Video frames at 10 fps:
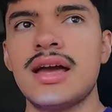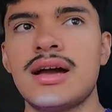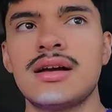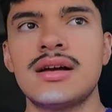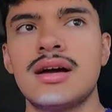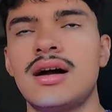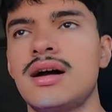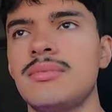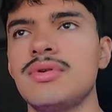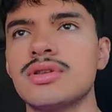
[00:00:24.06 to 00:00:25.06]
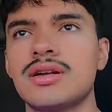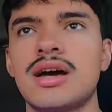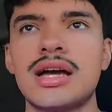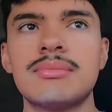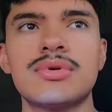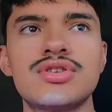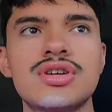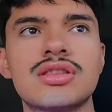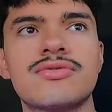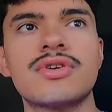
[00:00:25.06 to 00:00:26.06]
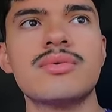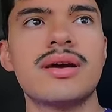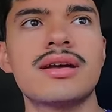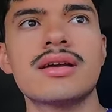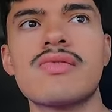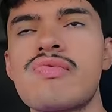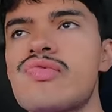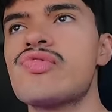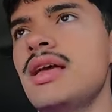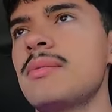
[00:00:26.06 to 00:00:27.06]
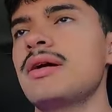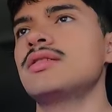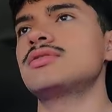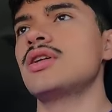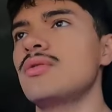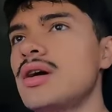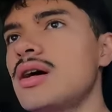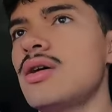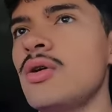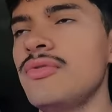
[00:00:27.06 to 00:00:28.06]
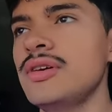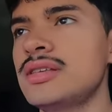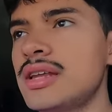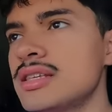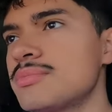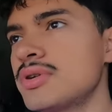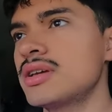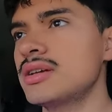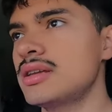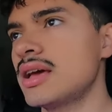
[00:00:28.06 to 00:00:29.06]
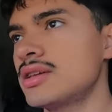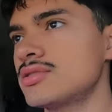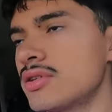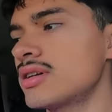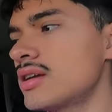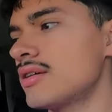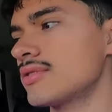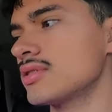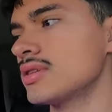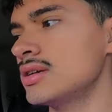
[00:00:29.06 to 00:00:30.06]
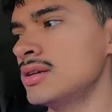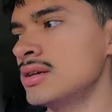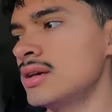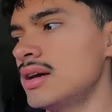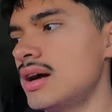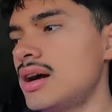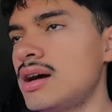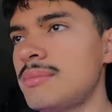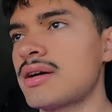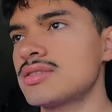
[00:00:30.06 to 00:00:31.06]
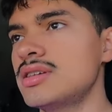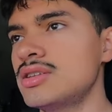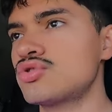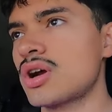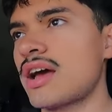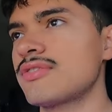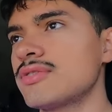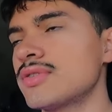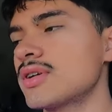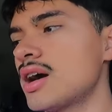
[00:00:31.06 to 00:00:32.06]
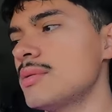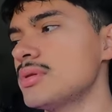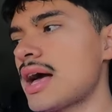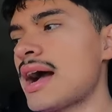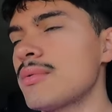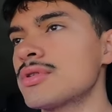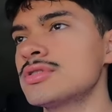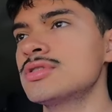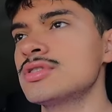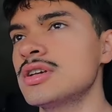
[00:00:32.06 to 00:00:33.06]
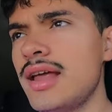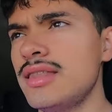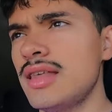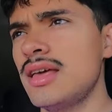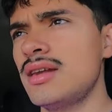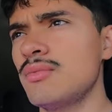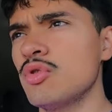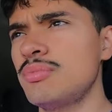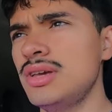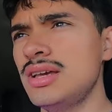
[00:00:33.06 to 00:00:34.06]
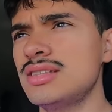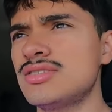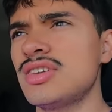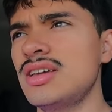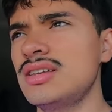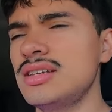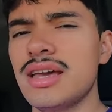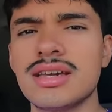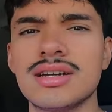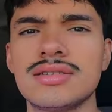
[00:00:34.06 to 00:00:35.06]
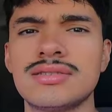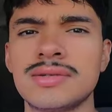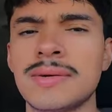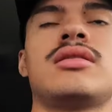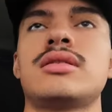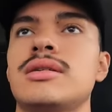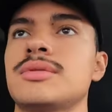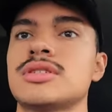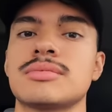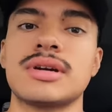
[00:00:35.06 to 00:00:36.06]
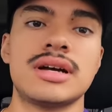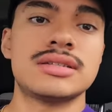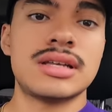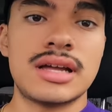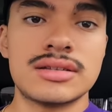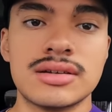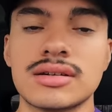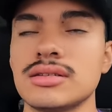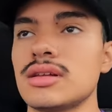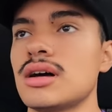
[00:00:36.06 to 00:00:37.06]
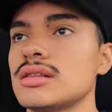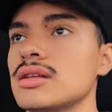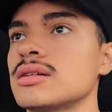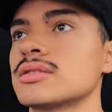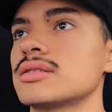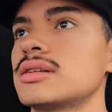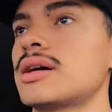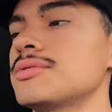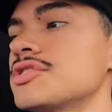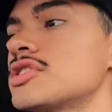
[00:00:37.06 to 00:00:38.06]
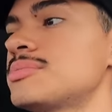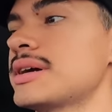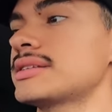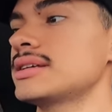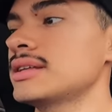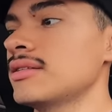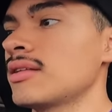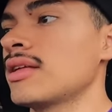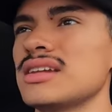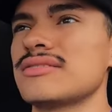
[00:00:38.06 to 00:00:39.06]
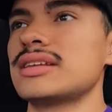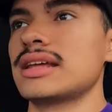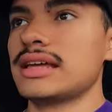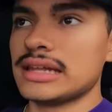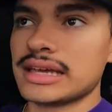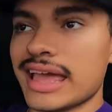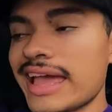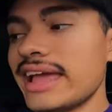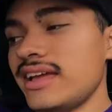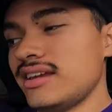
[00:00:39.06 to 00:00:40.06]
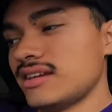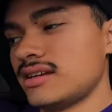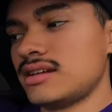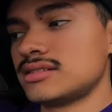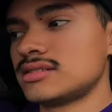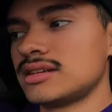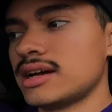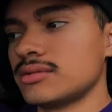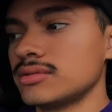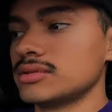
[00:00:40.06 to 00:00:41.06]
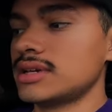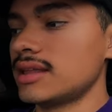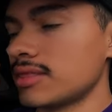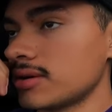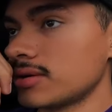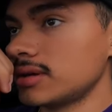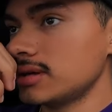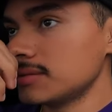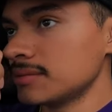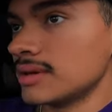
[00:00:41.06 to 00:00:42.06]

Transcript: yeah, um, hold on, I am merging on the freeway. Yeah, man, so uh, hopefully today's a pretty good day, starting it off early. Uh, about to sit in traffic for a couple hours, and then we'll be in San Diego. All right, what's up, guys? That took a lot longer than I was expecting. I uh, left at like 8, and it's now 10.30.